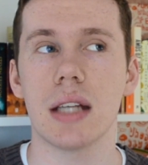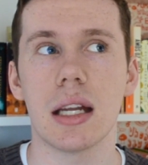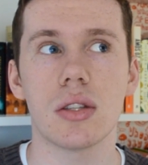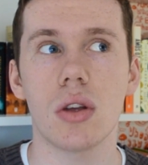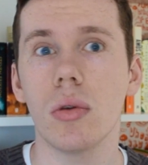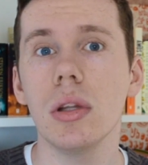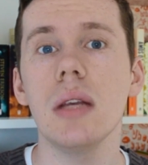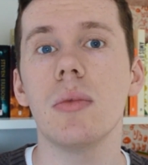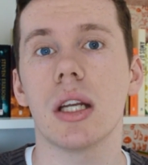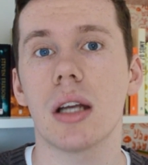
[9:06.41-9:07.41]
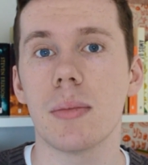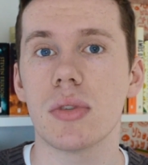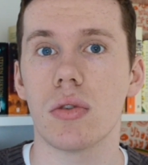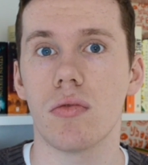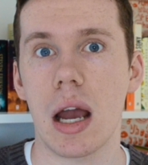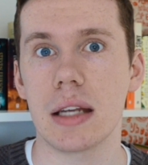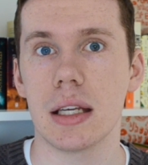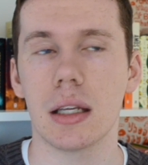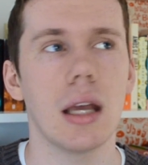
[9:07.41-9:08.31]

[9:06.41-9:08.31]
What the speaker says: and it's only when it comes to writing.